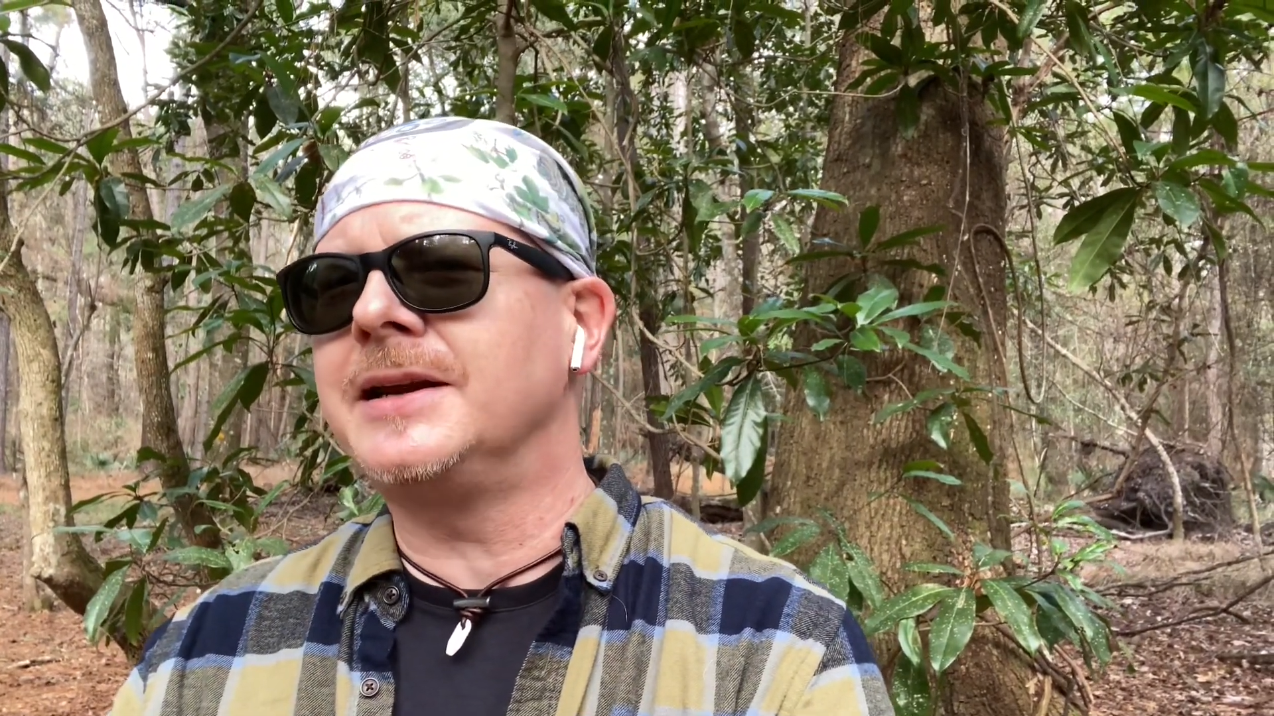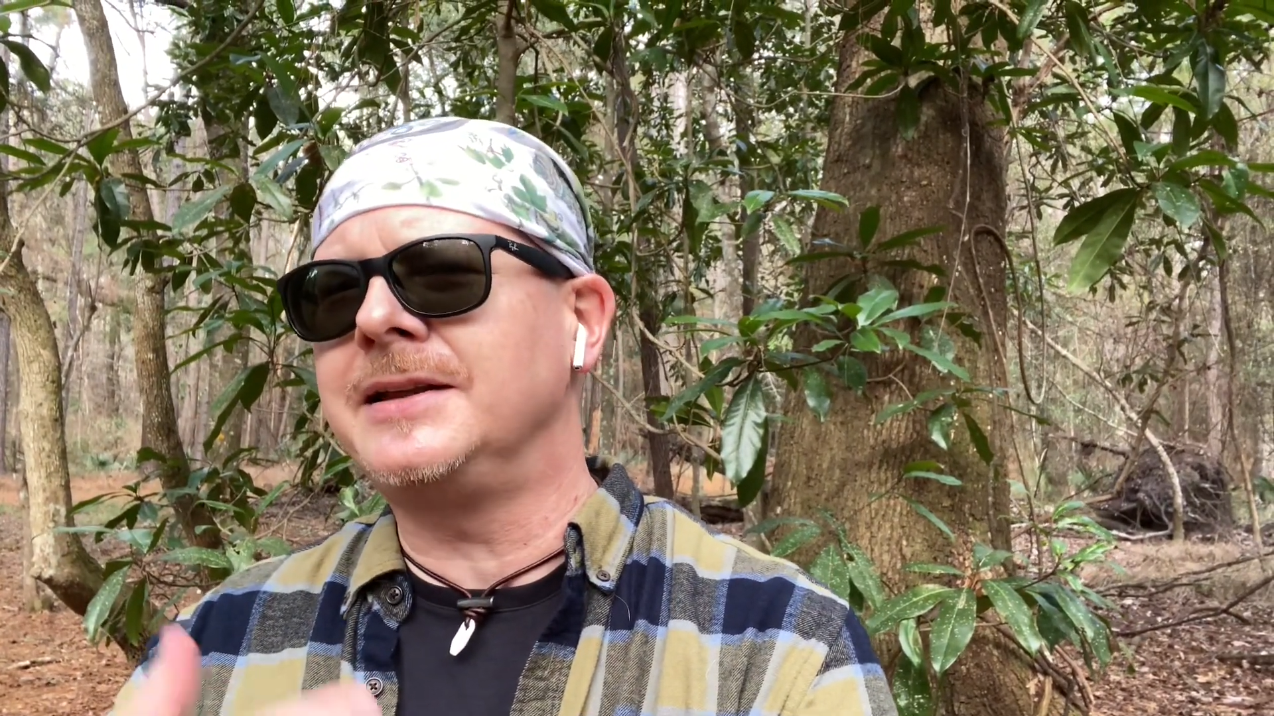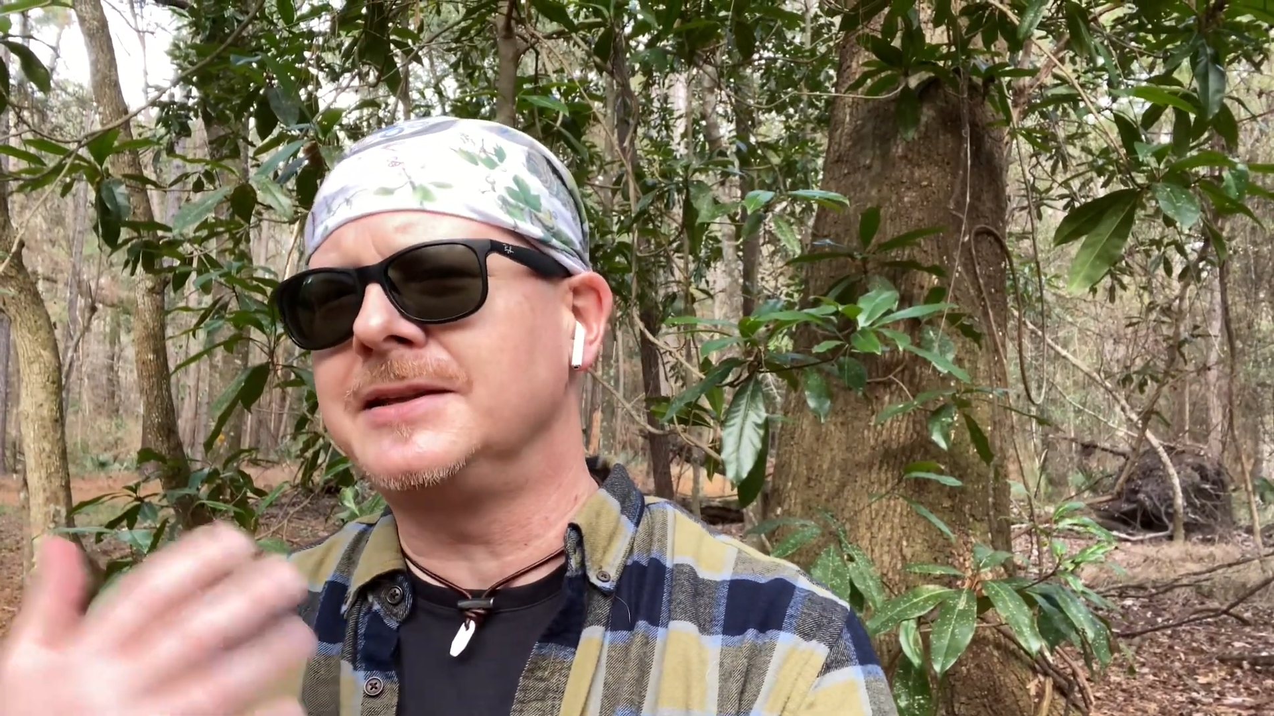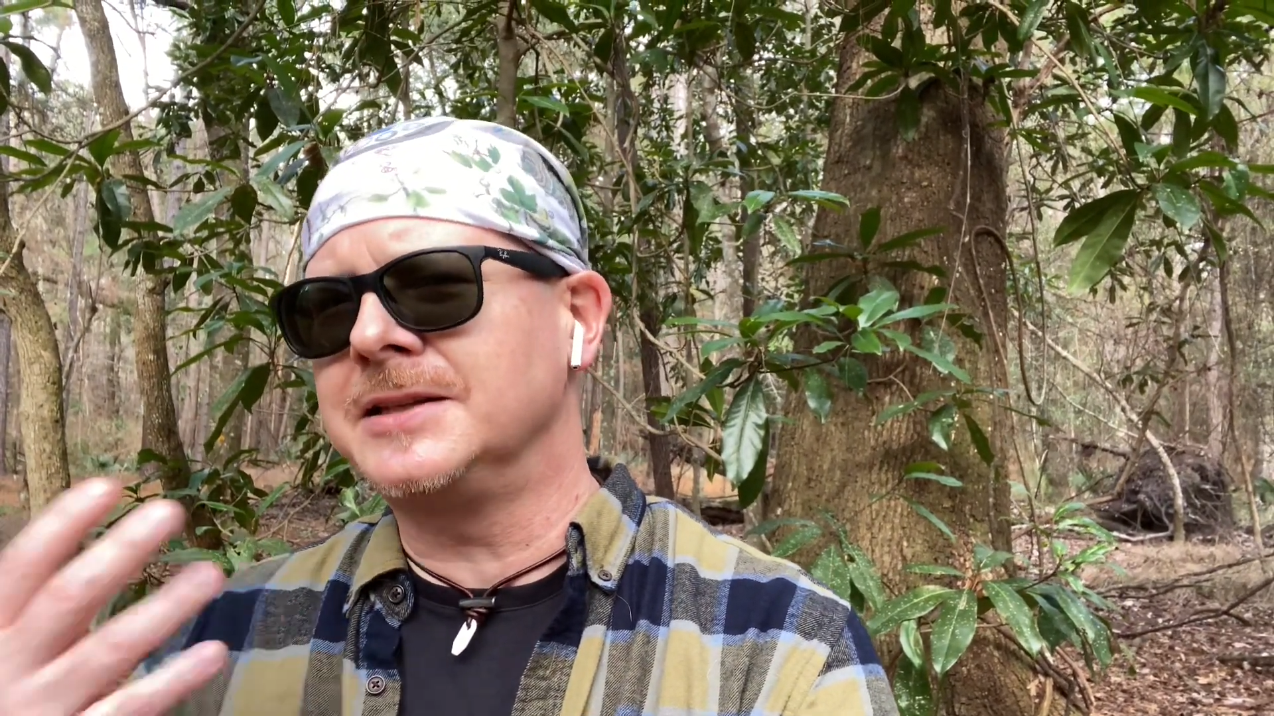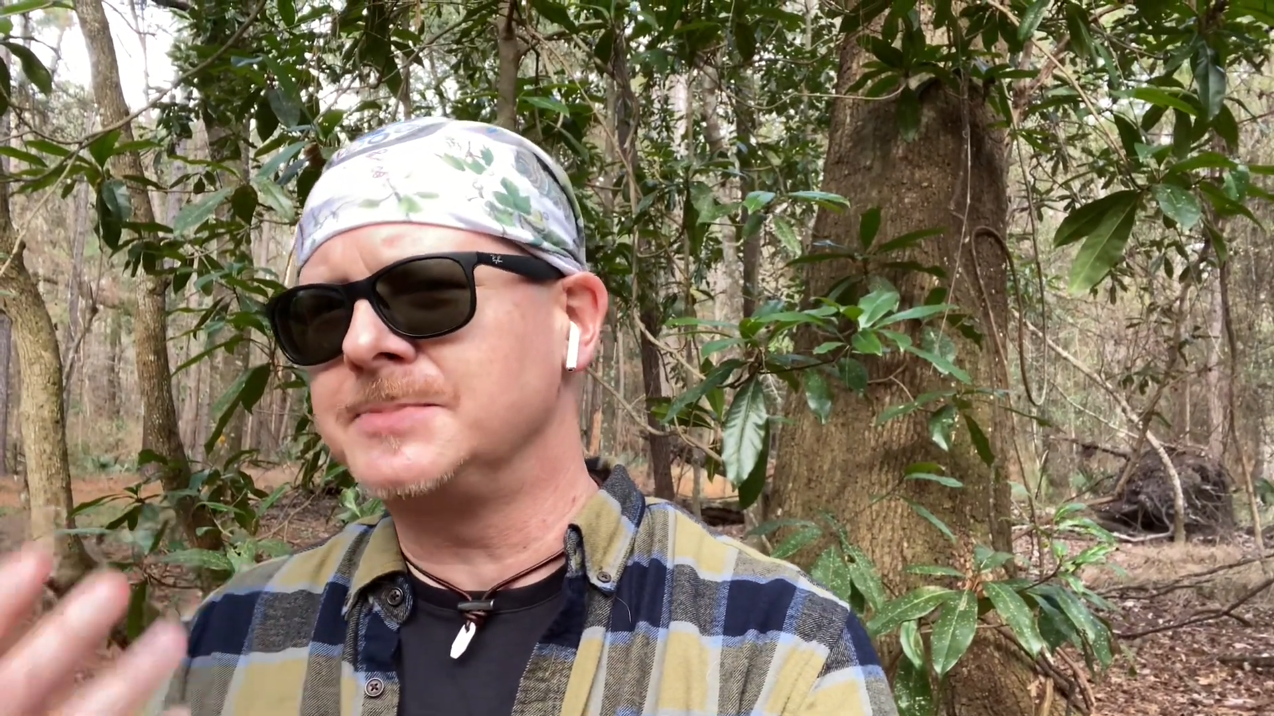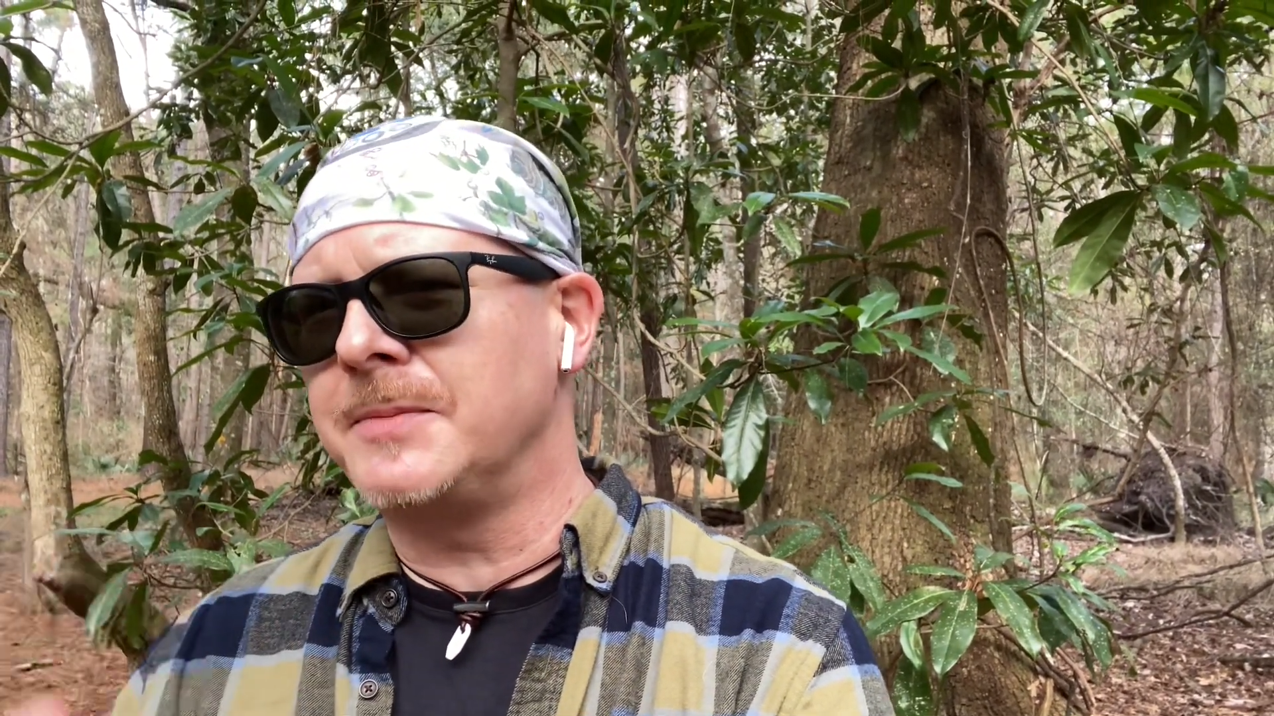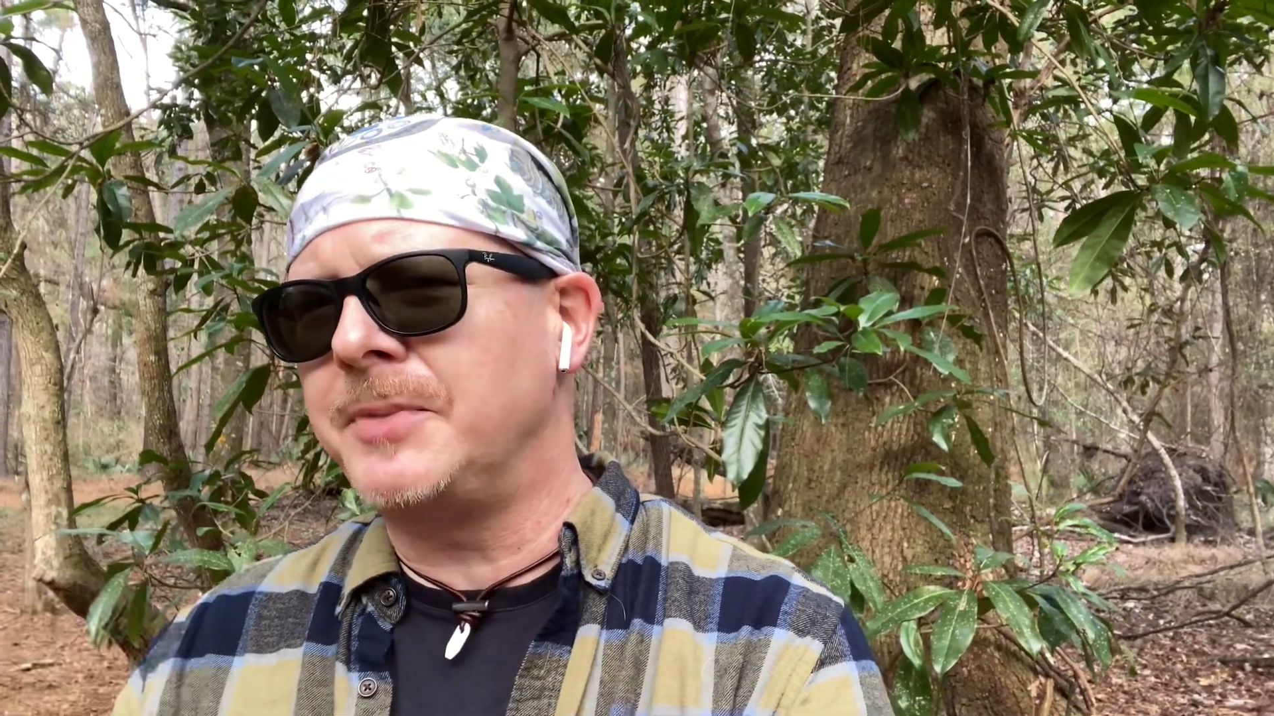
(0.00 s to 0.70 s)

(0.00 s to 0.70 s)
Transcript: anything that's been